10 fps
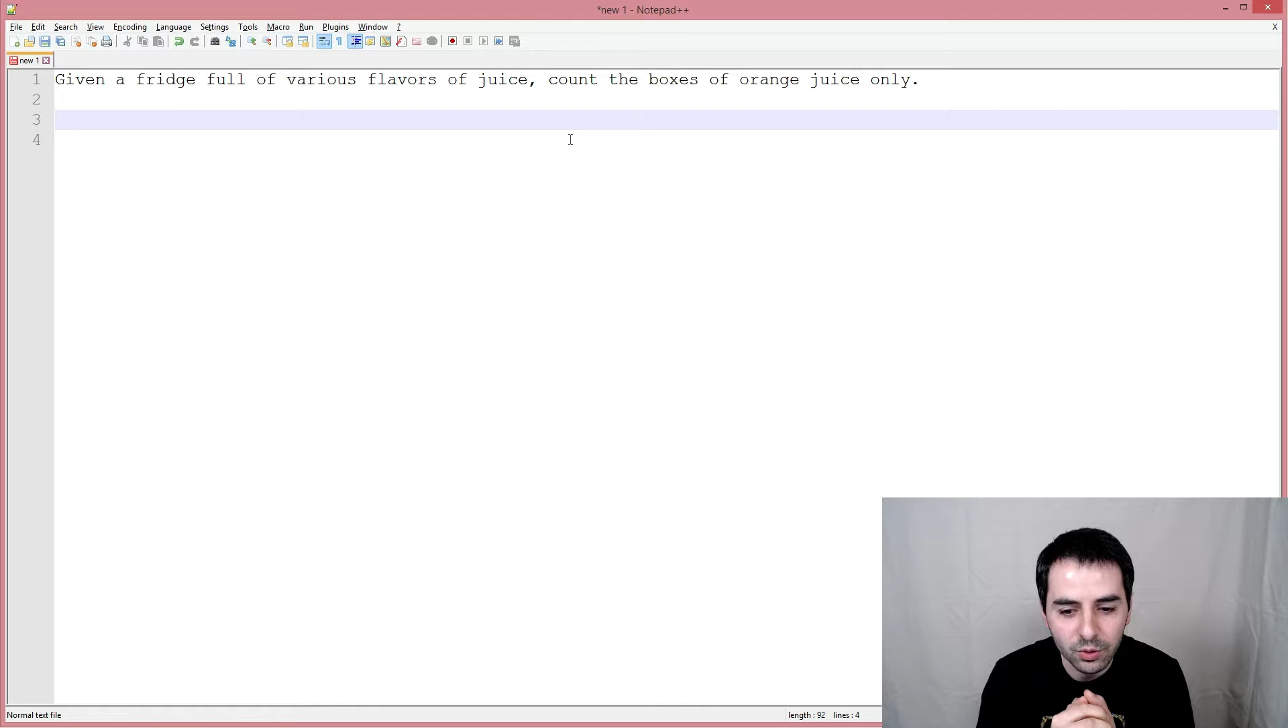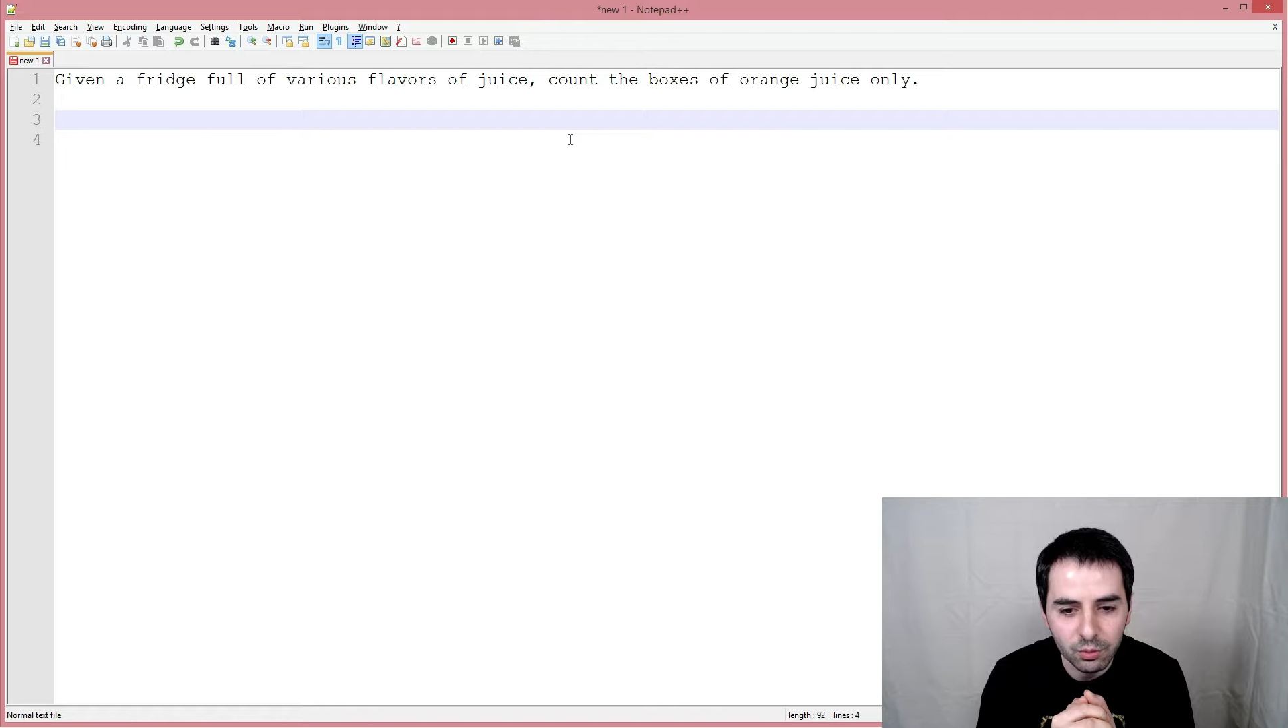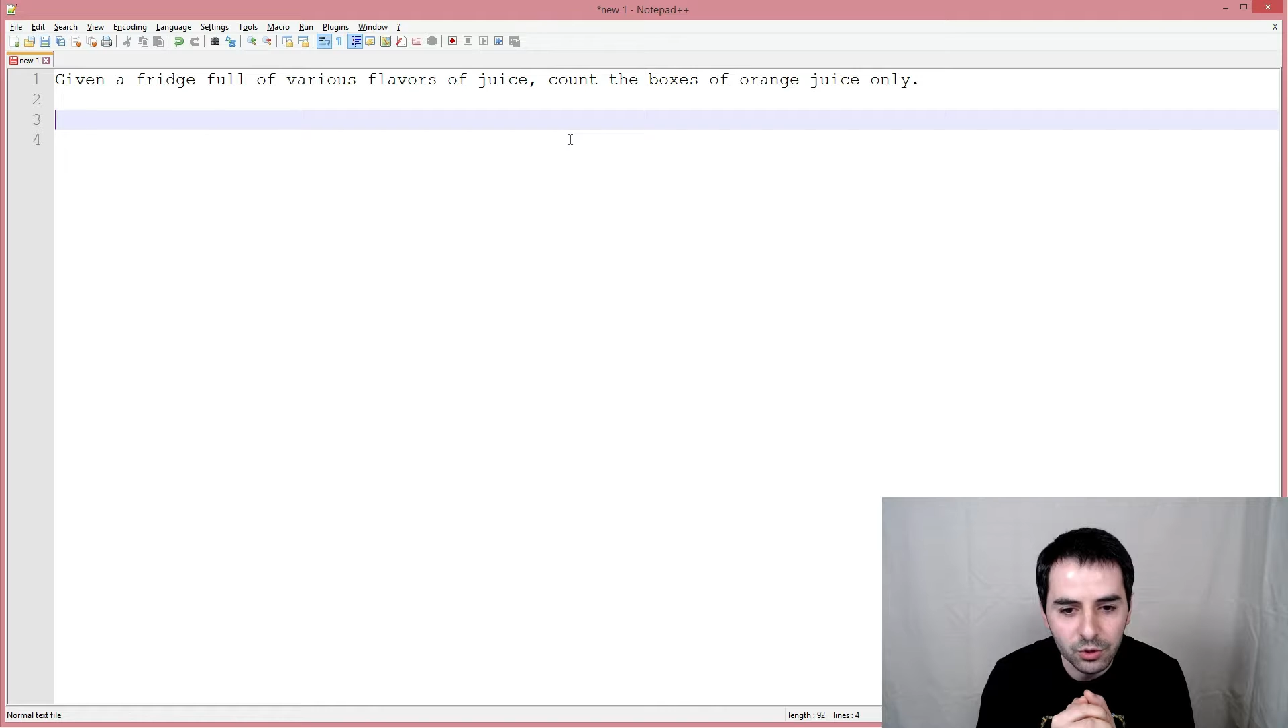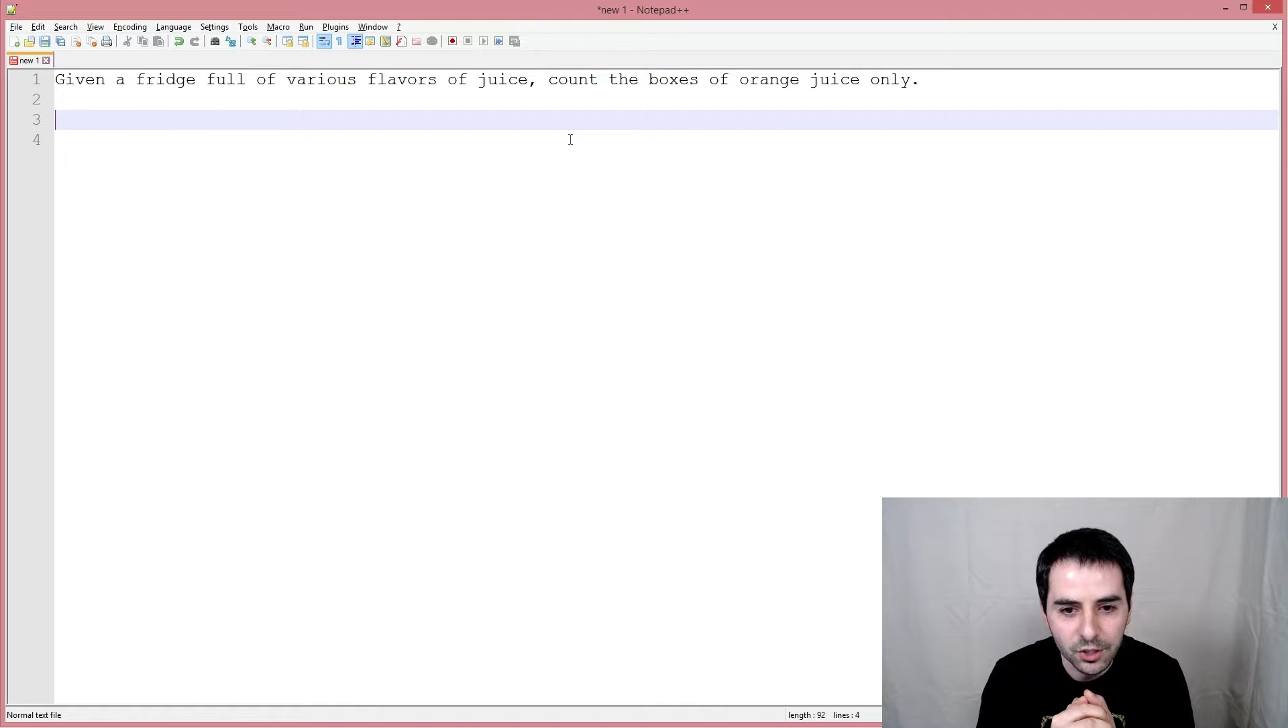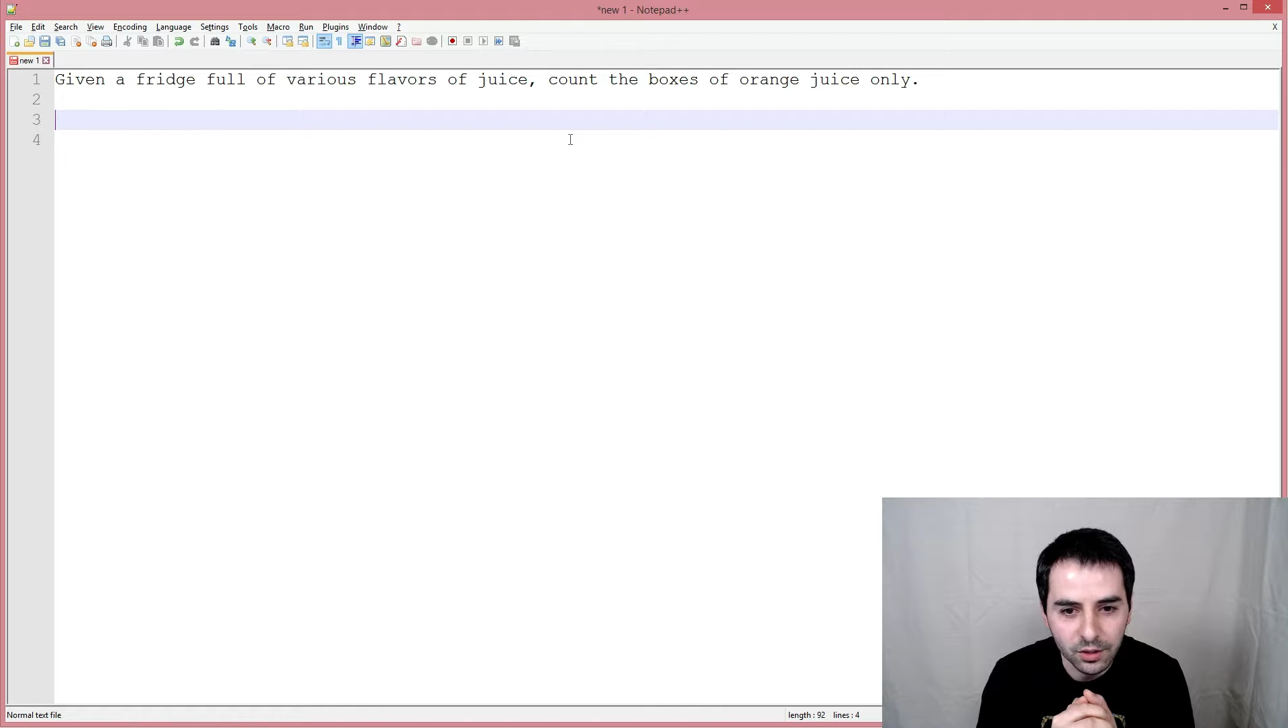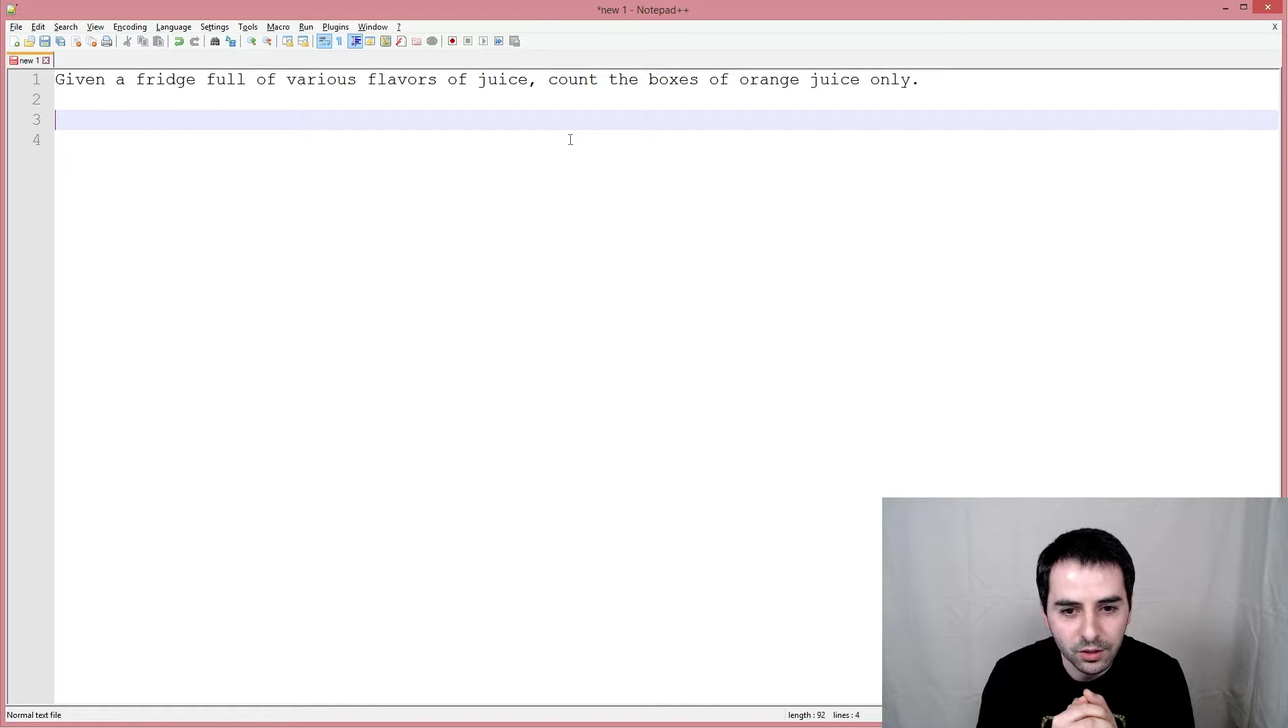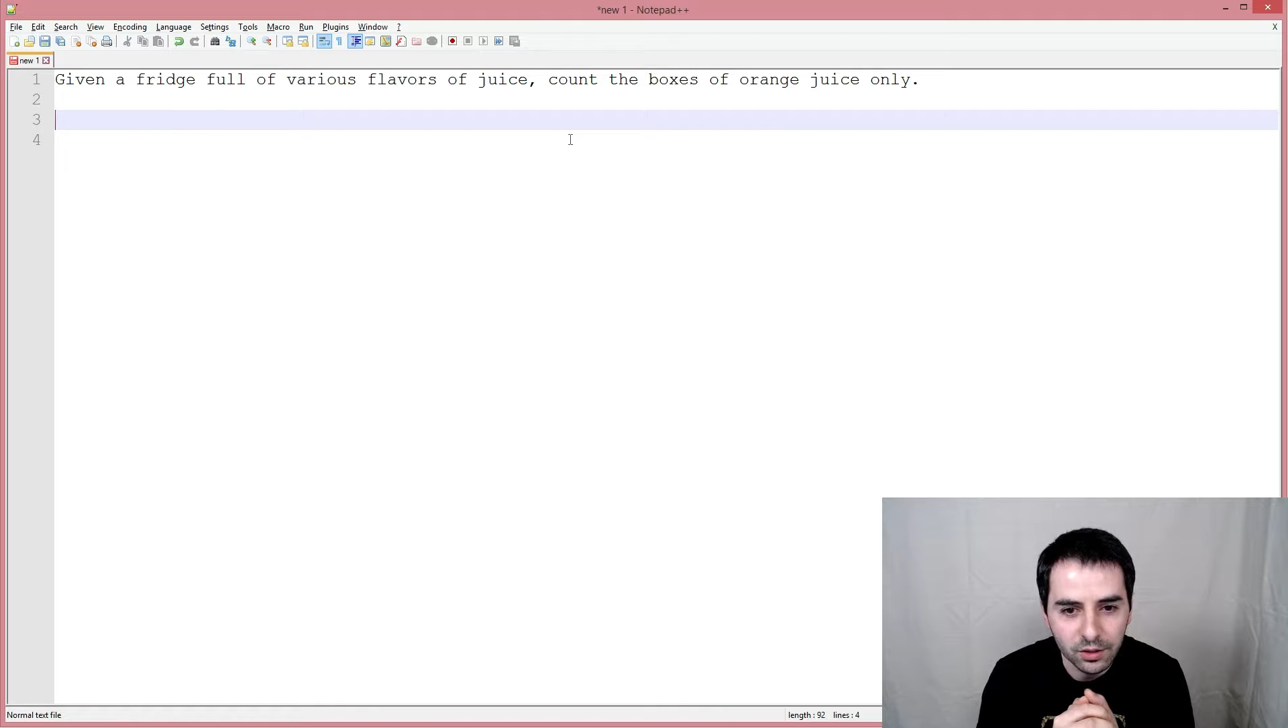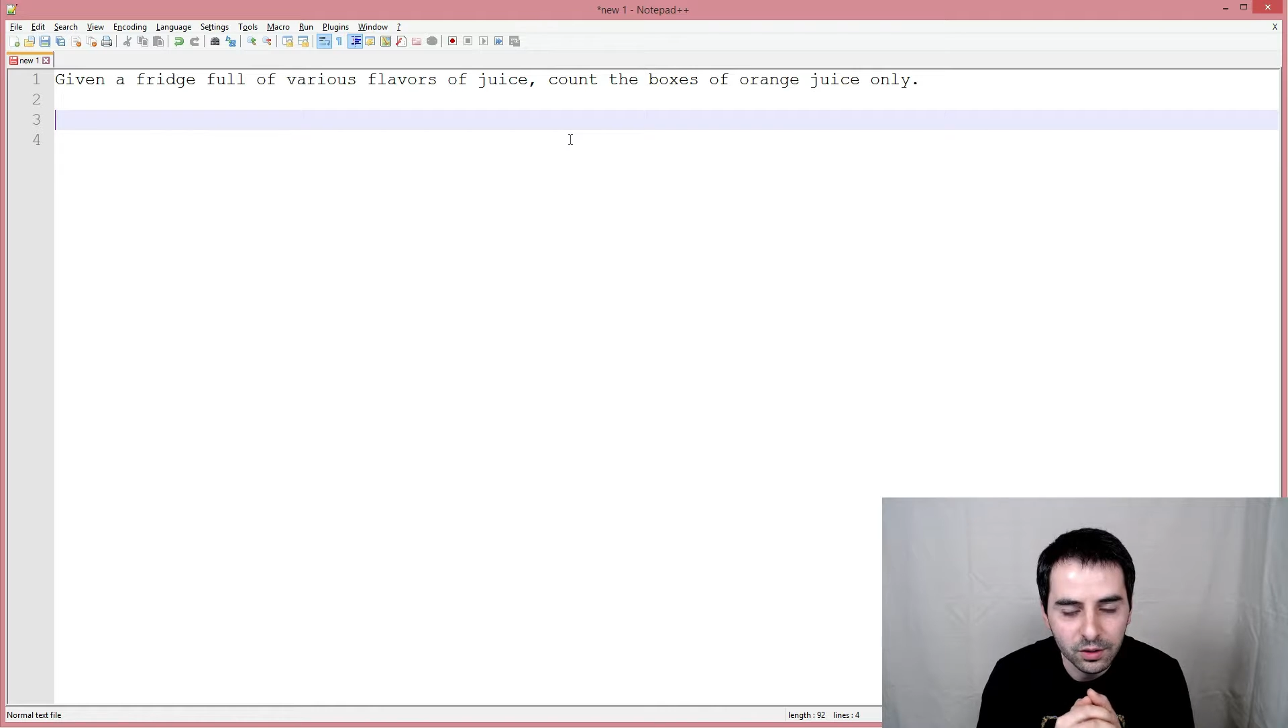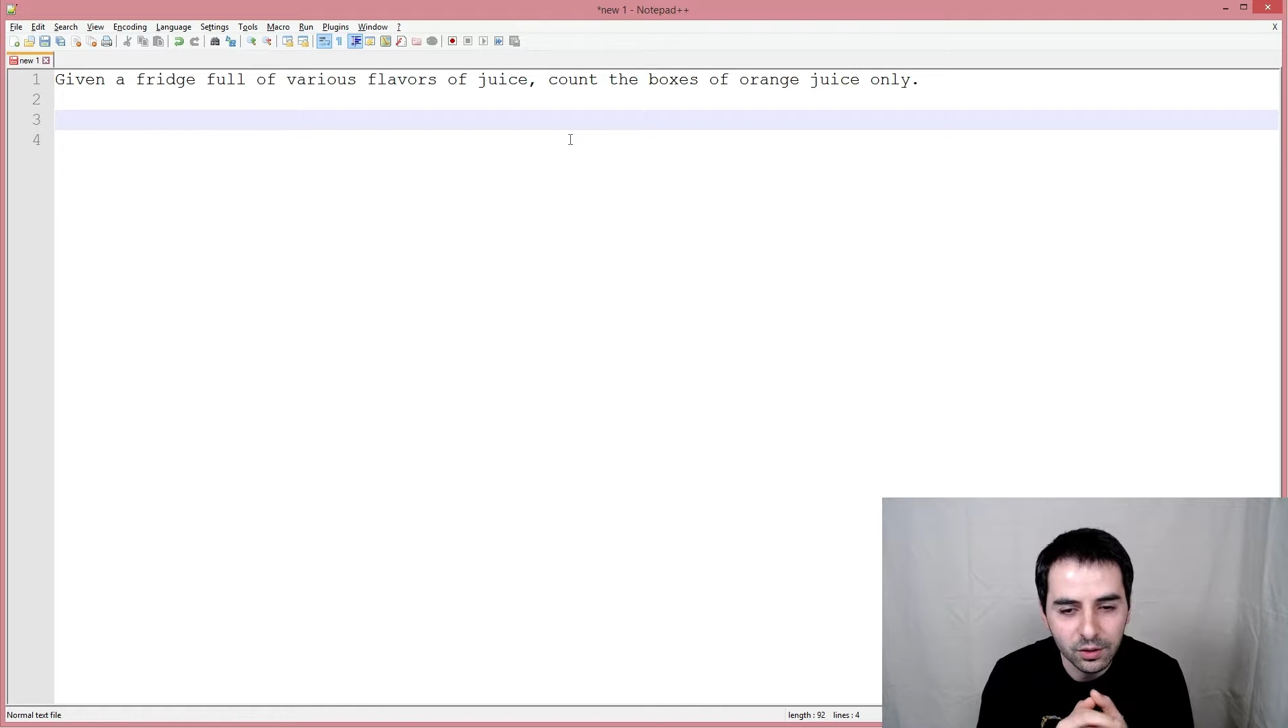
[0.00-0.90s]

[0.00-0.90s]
object,